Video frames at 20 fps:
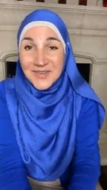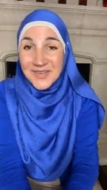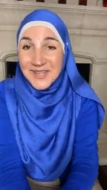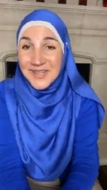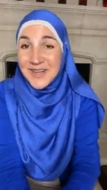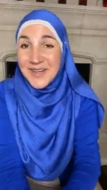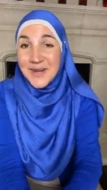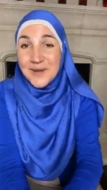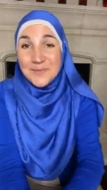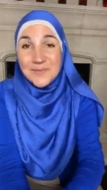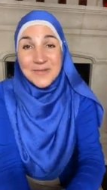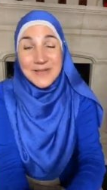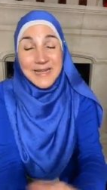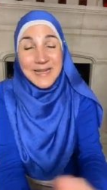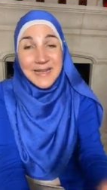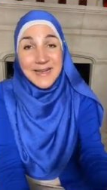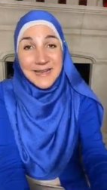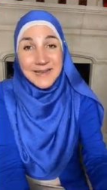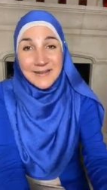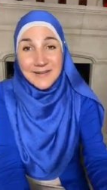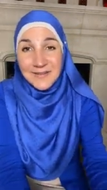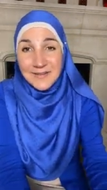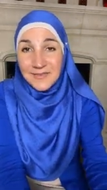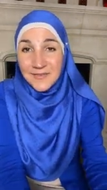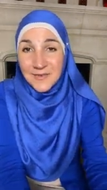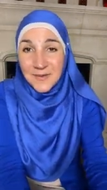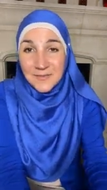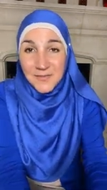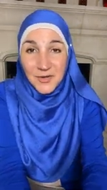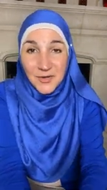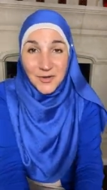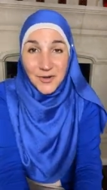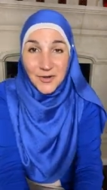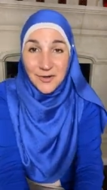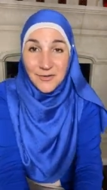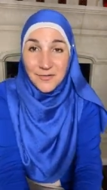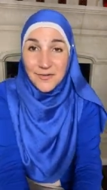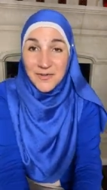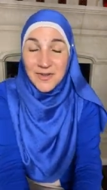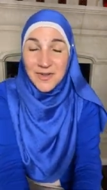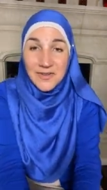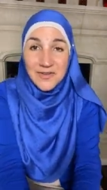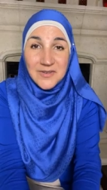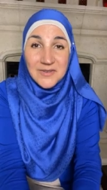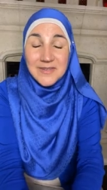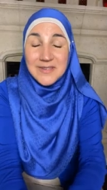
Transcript: They come late from their curfew,